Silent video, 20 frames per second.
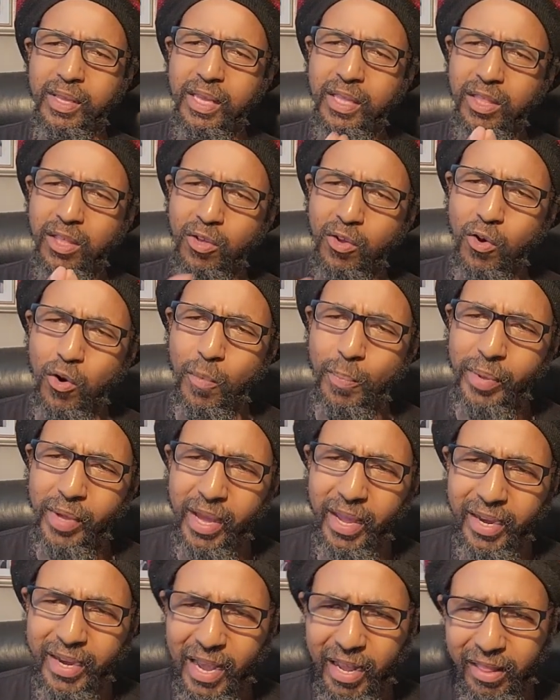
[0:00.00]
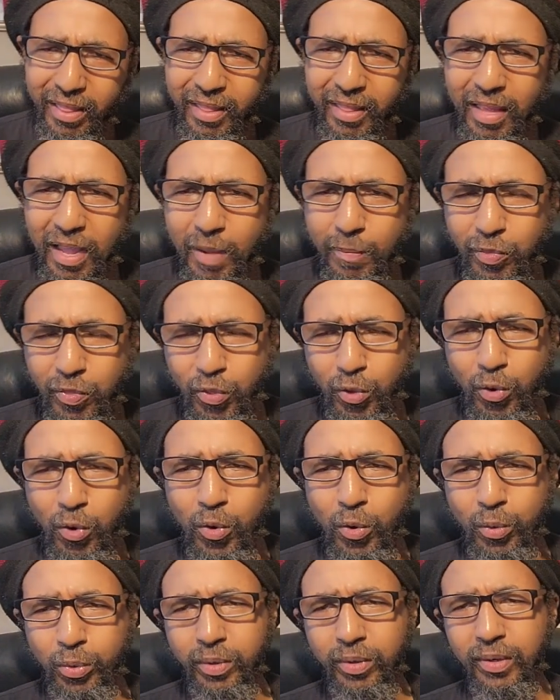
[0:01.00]
Ethiopia and that same
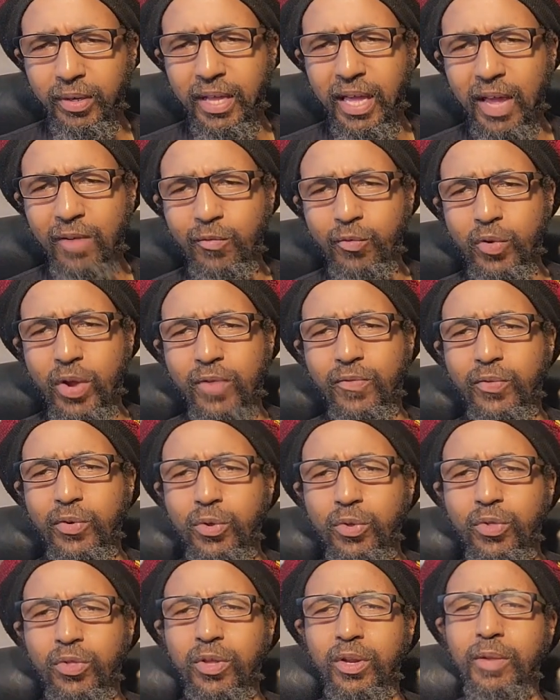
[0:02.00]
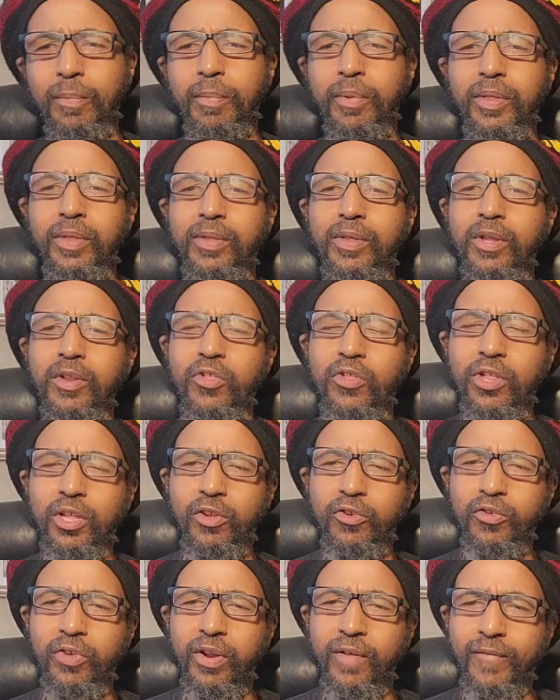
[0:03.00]
throne gave refuge to the
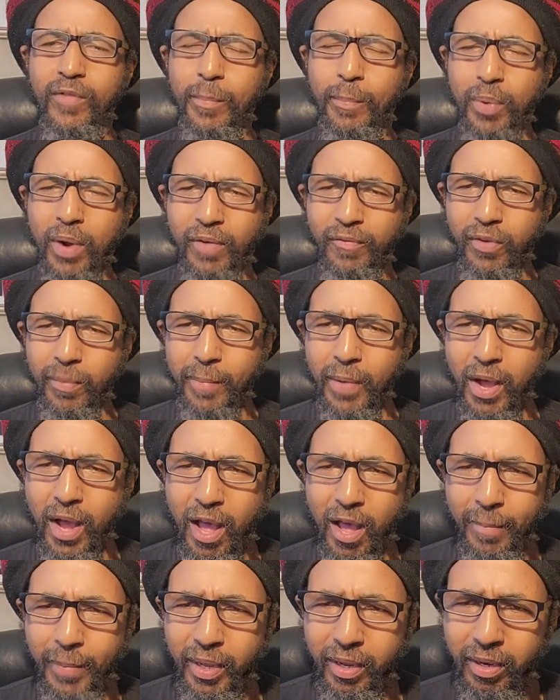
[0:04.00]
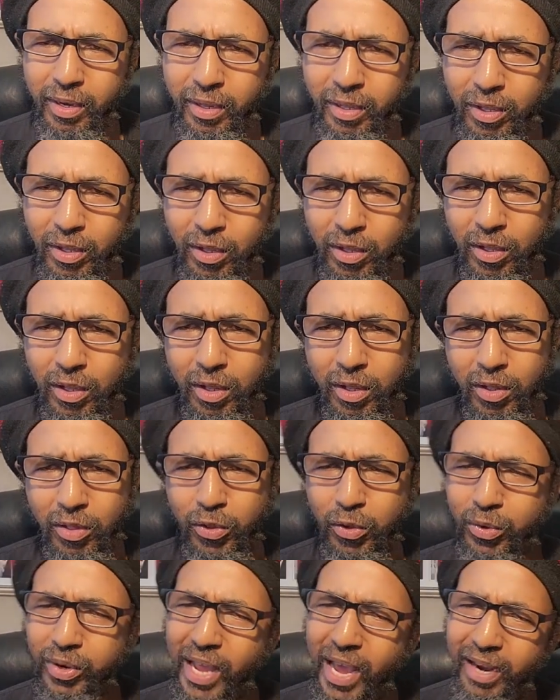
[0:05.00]
children of the Prophet Muhammad.
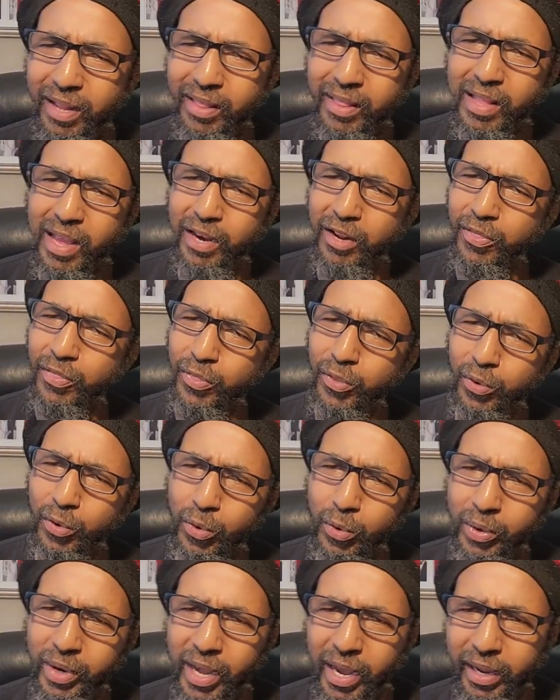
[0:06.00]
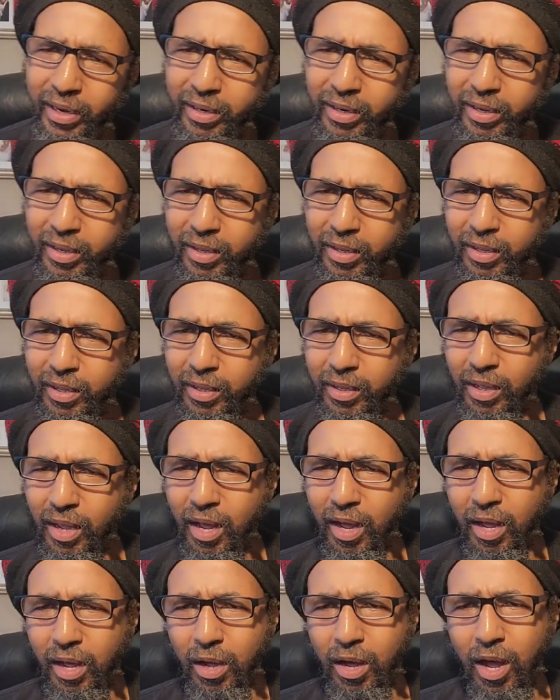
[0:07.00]
So that is not a throne that
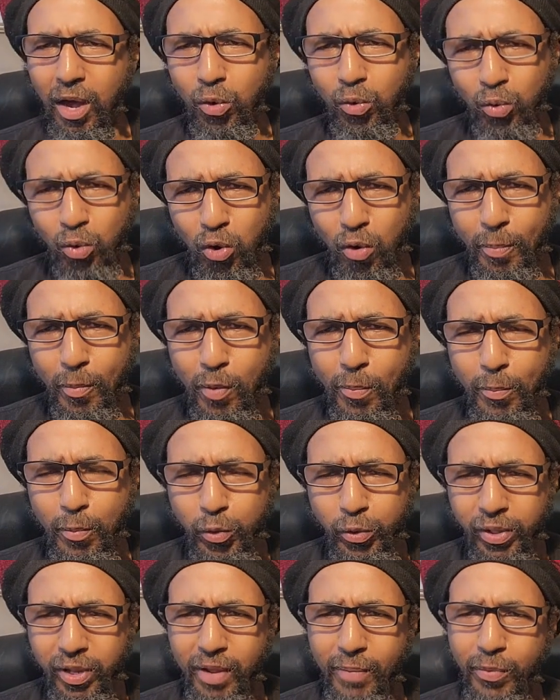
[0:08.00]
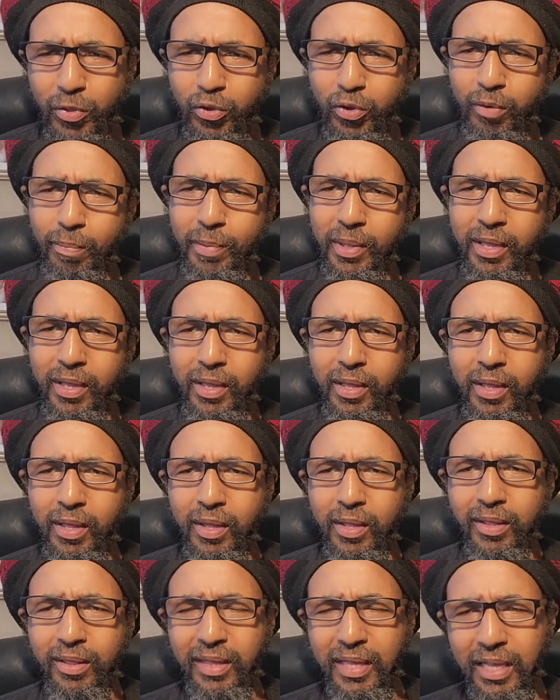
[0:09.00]
a Oromo Muslim should be
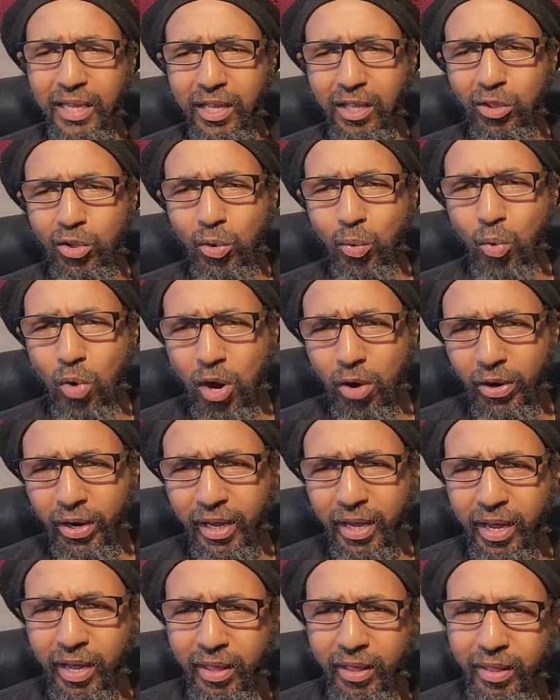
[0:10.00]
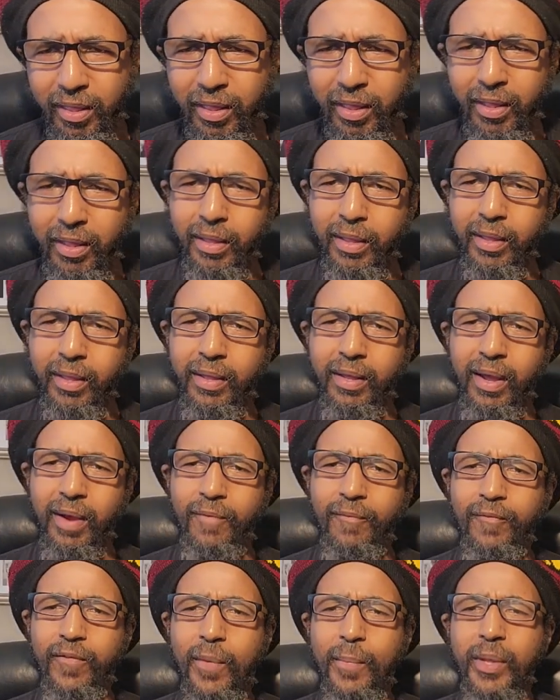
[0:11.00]
seeking to war against
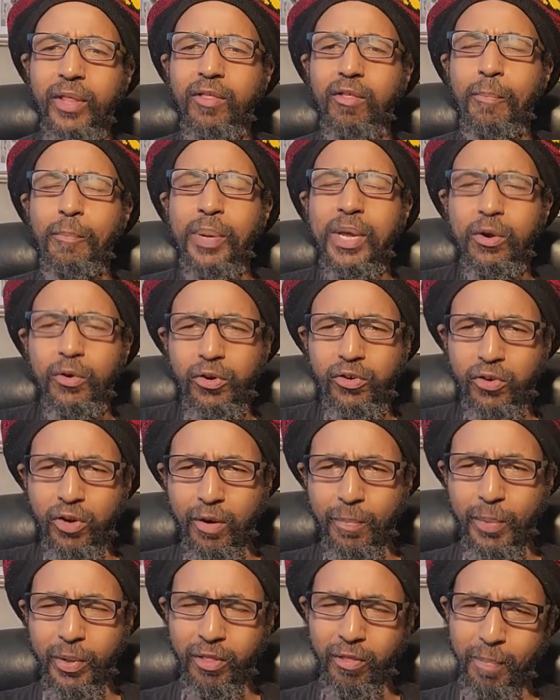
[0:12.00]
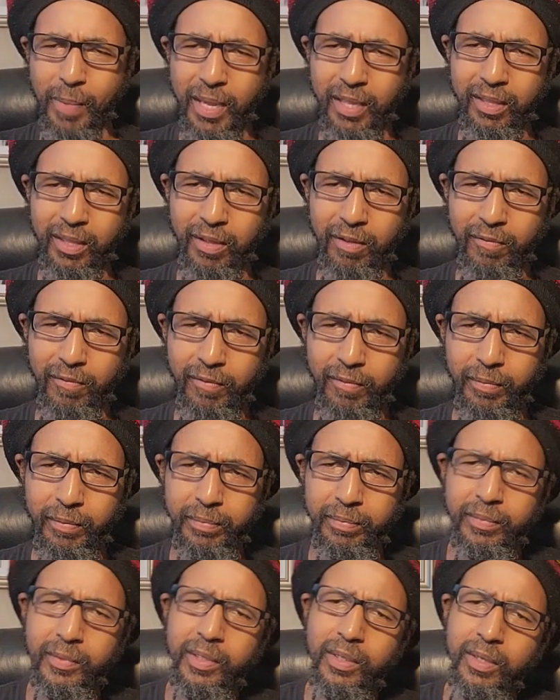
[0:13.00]
from a spiritual perspective.
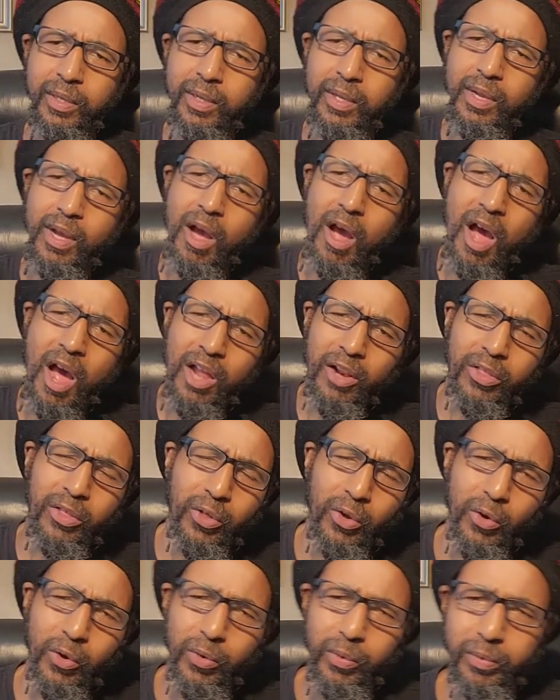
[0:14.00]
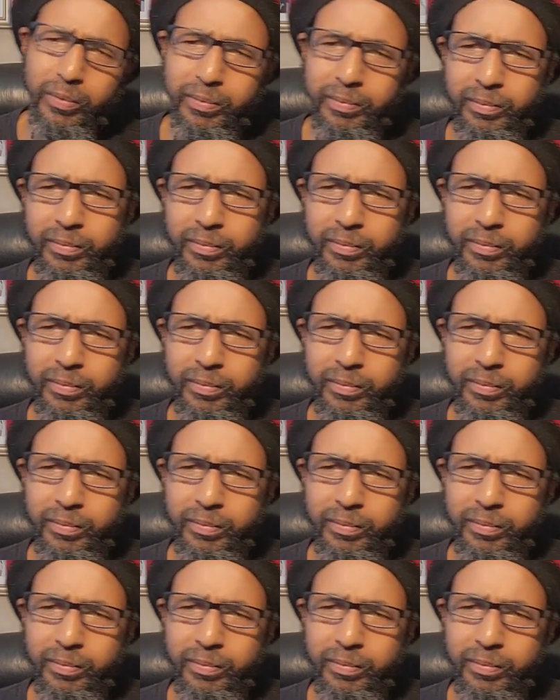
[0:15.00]
Also,